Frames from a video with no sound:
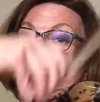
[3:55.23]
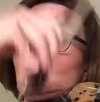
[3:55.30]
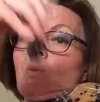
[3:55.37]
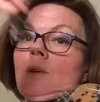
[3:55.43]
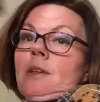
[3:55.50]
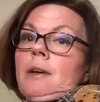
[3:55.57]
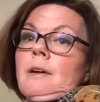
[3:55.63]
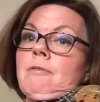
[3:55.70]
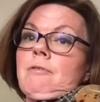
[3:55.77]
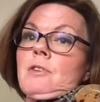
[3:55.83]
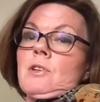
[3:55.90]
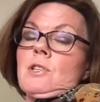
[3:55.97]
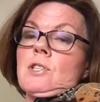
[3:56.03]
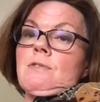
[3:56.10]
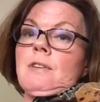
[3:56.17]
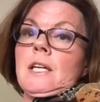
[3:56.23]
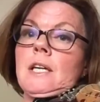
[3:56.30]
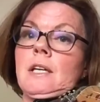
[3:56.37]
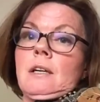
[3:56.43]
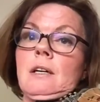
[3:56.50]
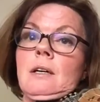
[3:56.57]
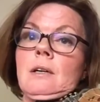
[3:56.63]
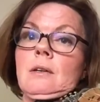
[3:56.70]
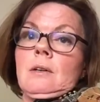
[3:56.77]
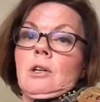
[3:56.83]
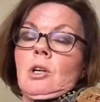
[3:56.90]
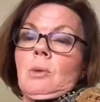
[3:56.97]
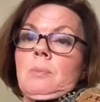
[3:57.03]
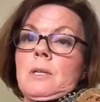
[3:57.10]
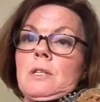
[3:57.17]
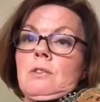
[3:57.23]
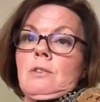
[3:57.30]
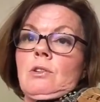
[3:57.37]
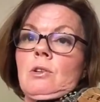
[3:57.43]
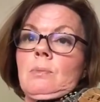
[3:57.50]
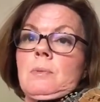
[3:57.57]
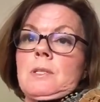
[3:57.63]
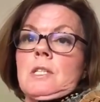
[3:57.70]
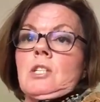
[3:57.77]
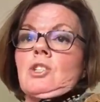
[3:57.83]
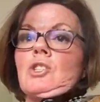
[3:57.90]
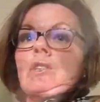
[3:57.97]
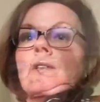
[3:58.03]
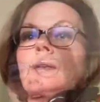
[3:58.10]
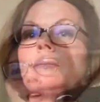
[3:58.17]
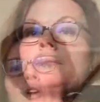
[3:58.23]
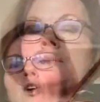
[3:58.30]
with our first finger up into third position.